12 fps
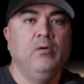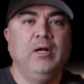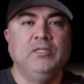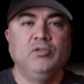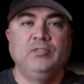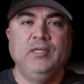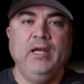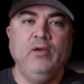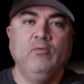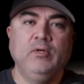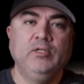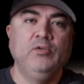Right, so today
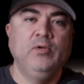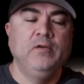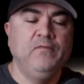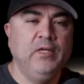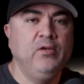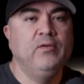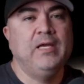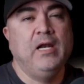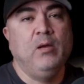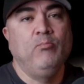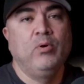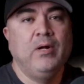we're doing a video that
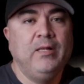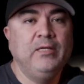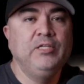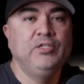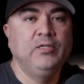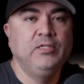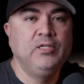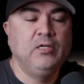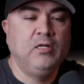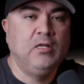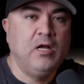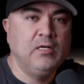I probably should have done
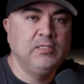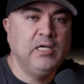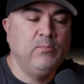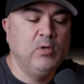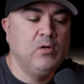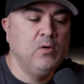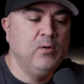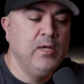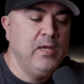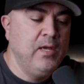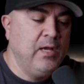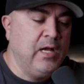a long time ago.
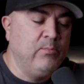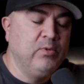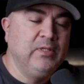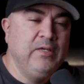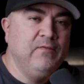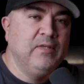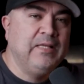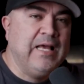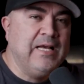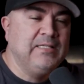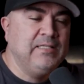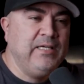I believe the
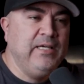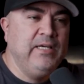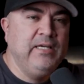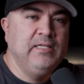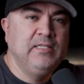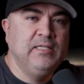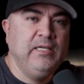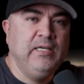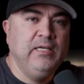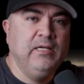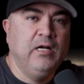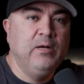last
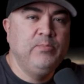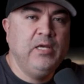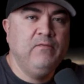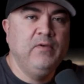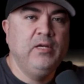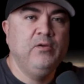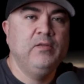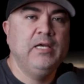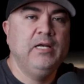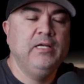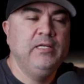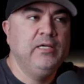EDC update video
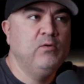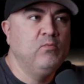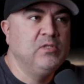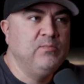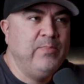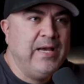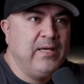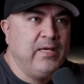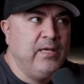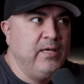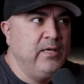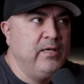that I did was back
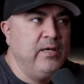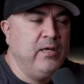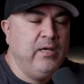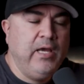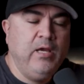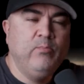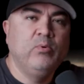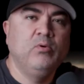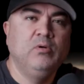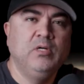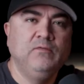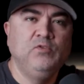in
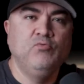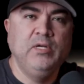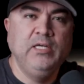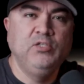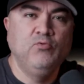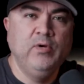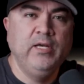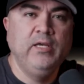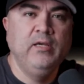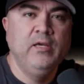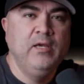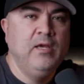April of
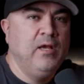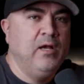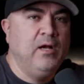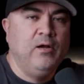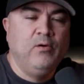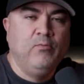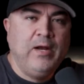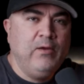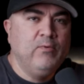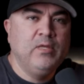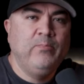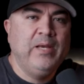2020,
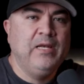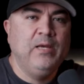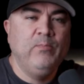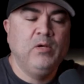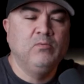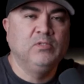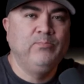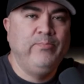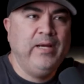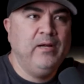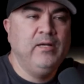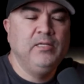right when the pandemic was
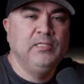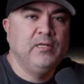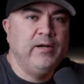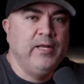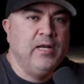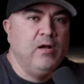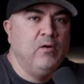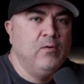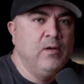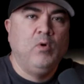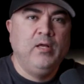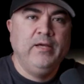barely starting
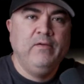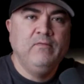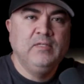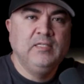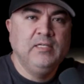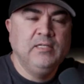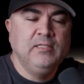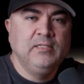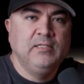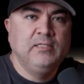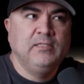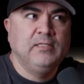out. Well, ever
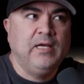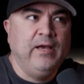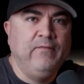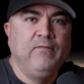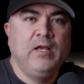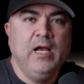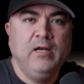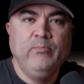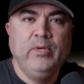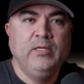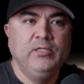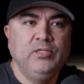since, I've kind of
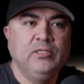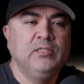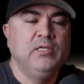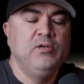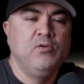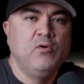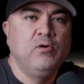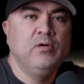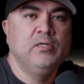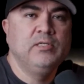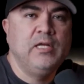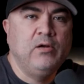been just
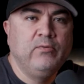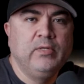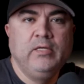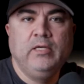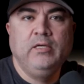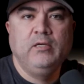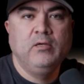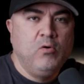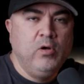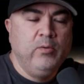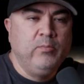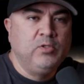indoors, not really
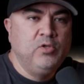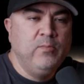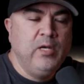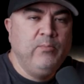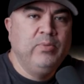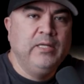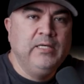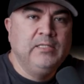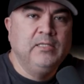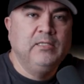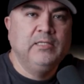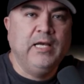going too many
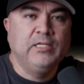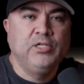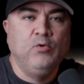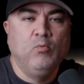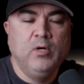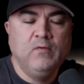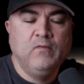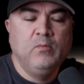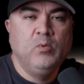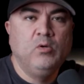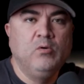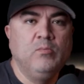places. I actually work
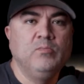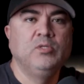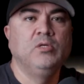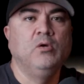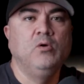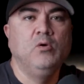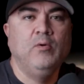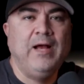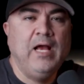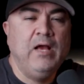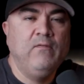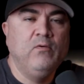from home, so
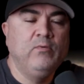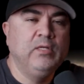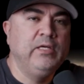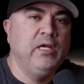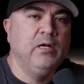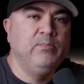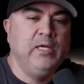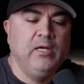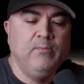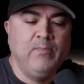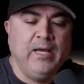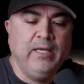I haven't really
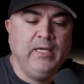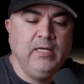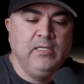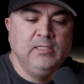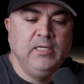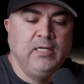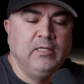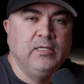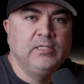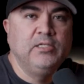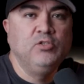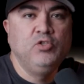updated my EDC
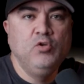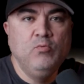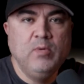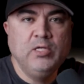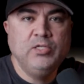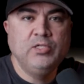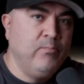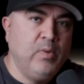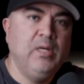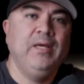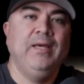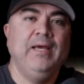collection too much.
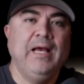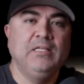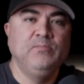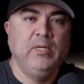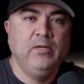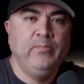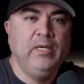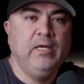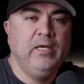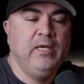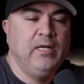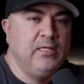But it has been a
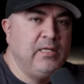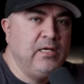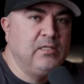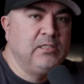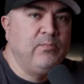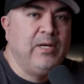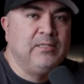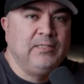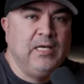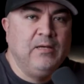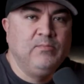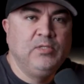minute, and I think it's about
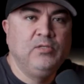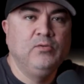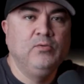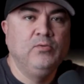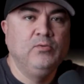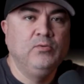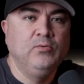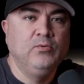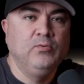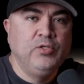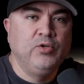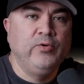time
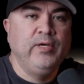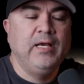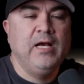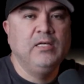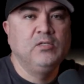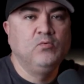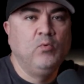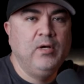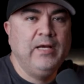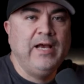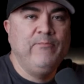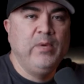to show you guys
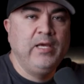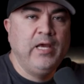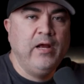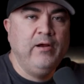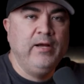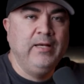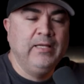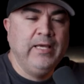what I've been carrying